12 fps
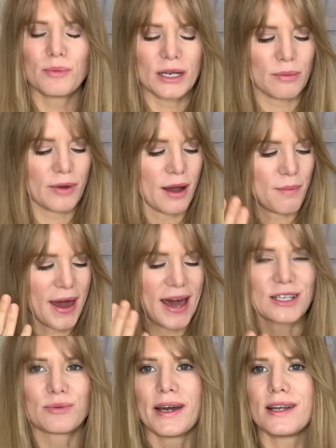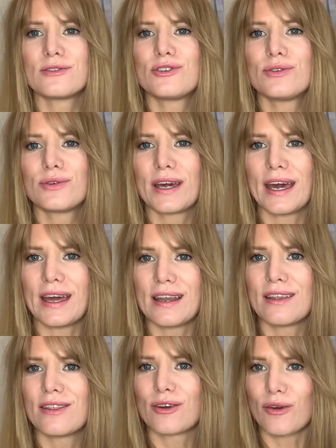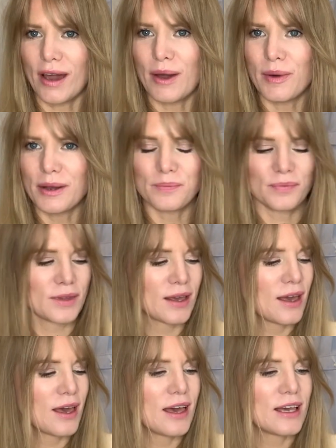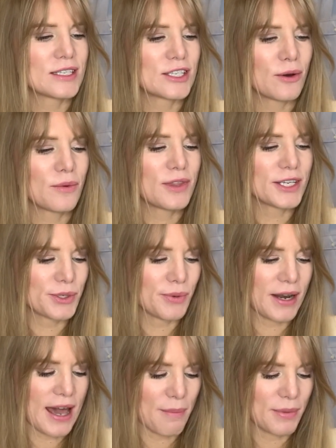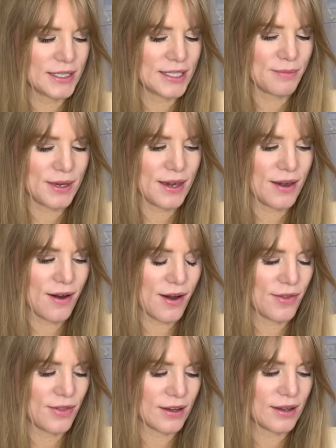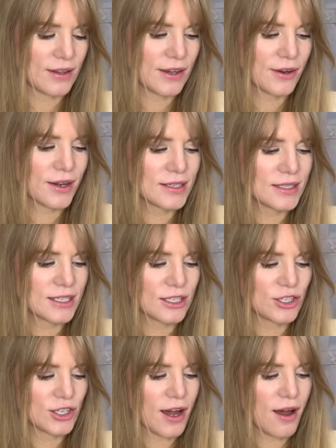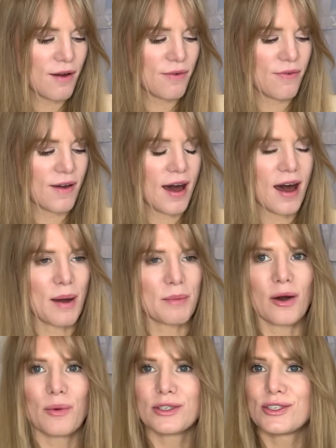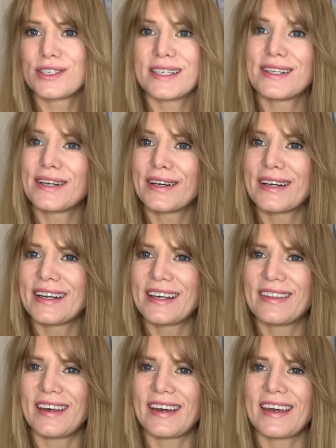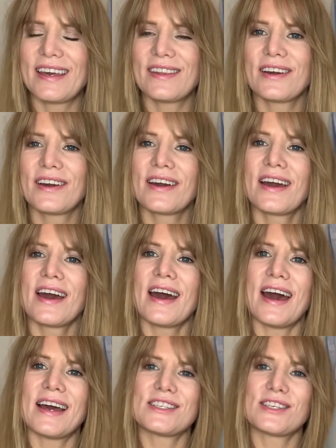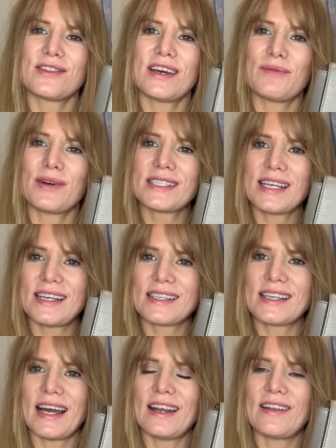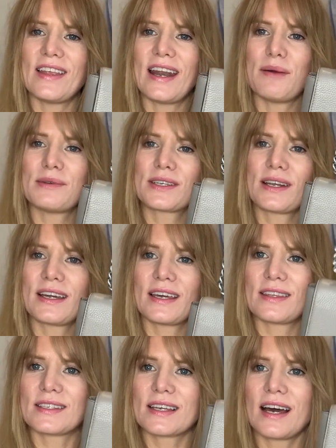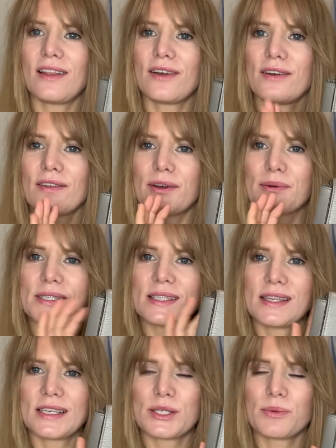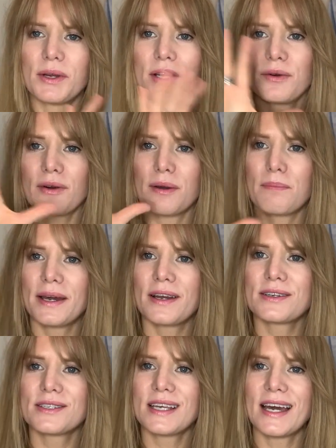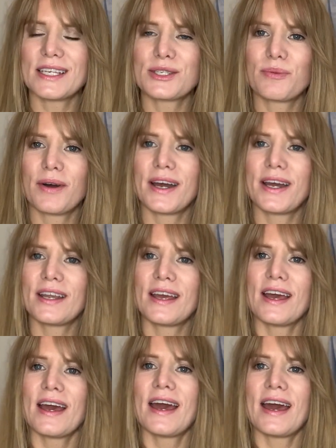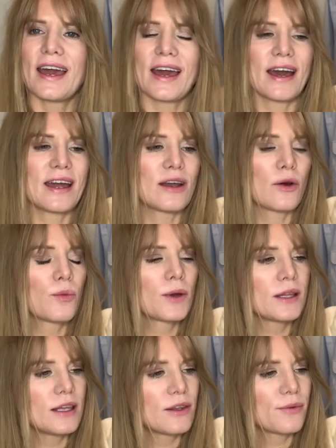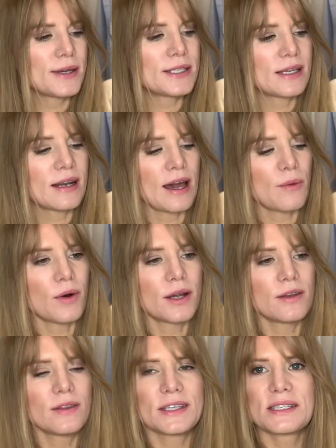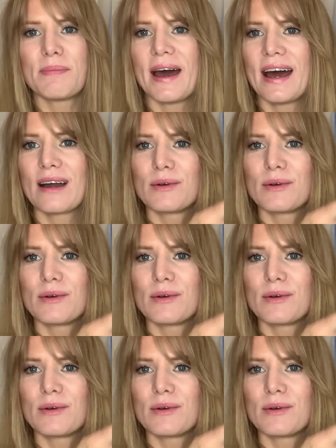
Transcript: many brown bags, why don't you get the gray one? So this one happened to be on the clearance shelf, which didn't hurt anything either. And so then once I decided that I was going to get this color, there was this one or a bigger sized one. And really the reason I wanted this bag